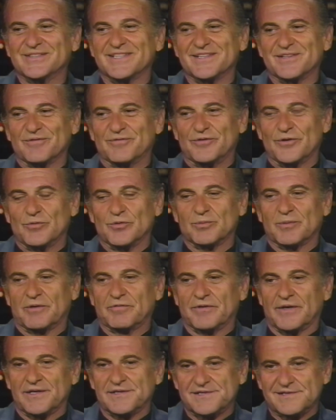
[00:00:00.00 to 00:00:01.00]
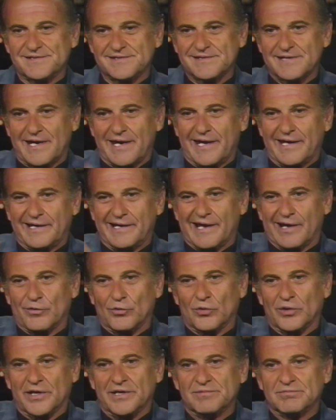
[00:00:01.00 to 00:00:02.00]
at the film with my friend, I said, just edit out
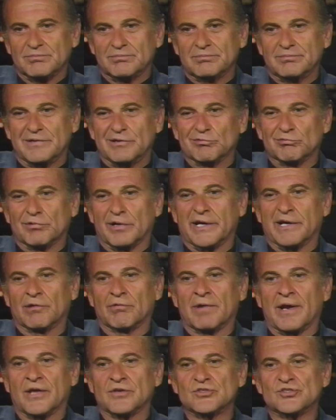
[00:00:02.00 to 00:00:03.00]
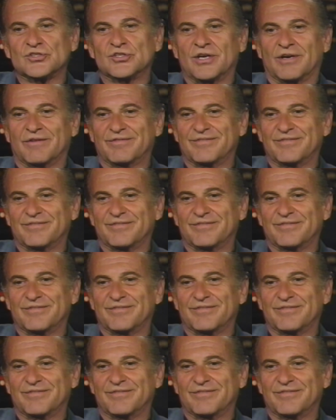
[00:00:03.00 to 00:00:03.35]
all that me running around stuff.